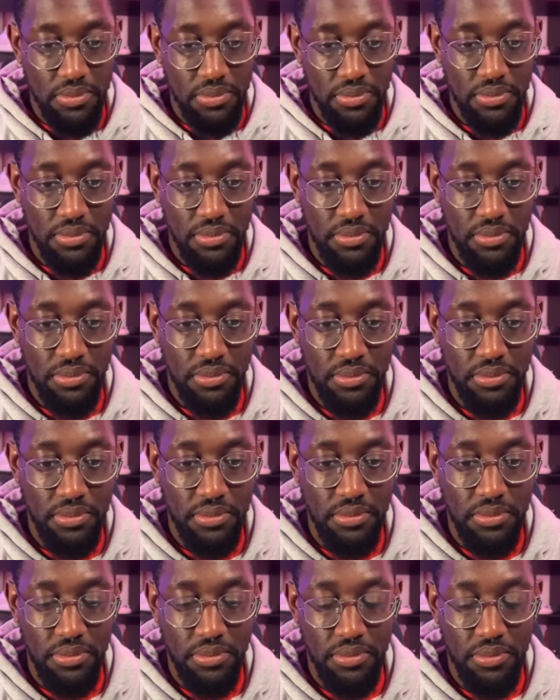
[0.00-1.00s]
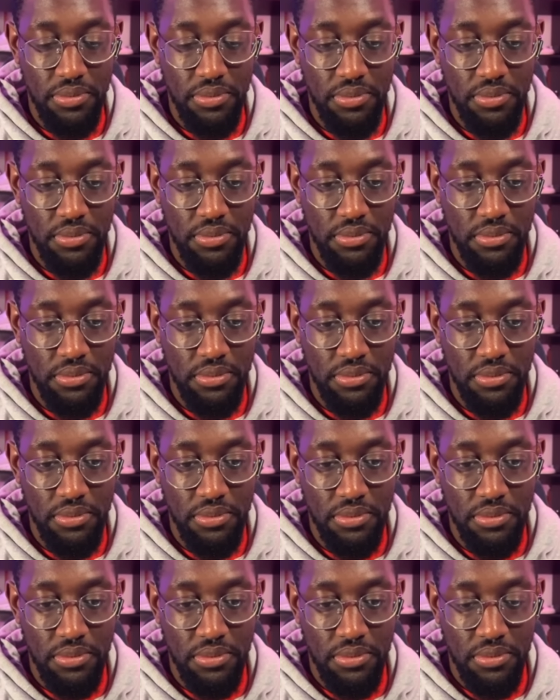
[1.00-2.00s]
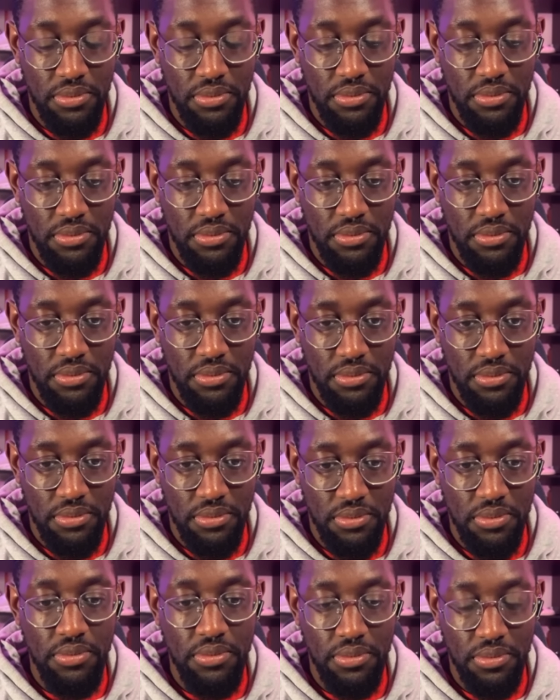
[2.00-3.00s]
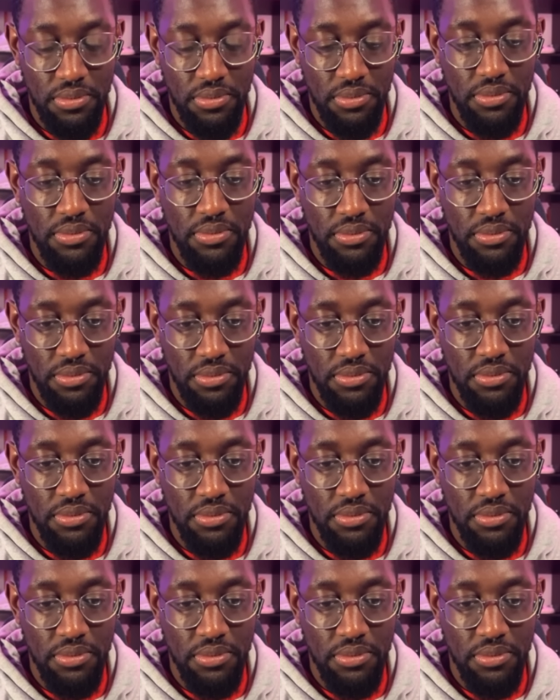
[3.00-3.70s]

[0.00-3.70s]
(not speaking)